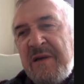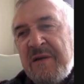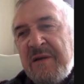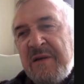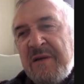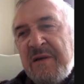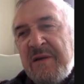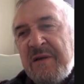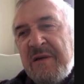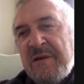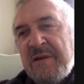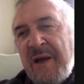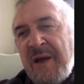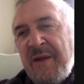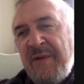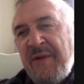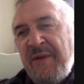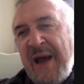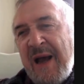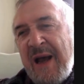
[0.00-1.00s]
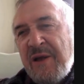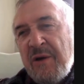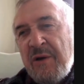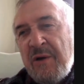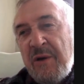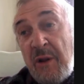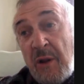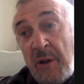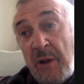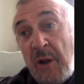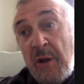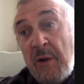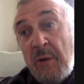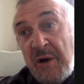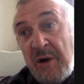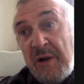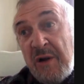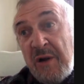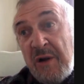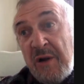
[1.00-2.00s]
or something like that. You know, in other
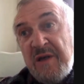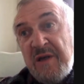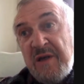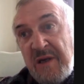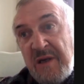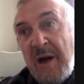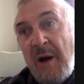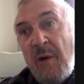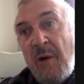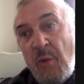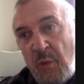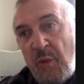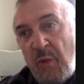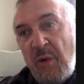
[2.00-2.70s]
words, you know,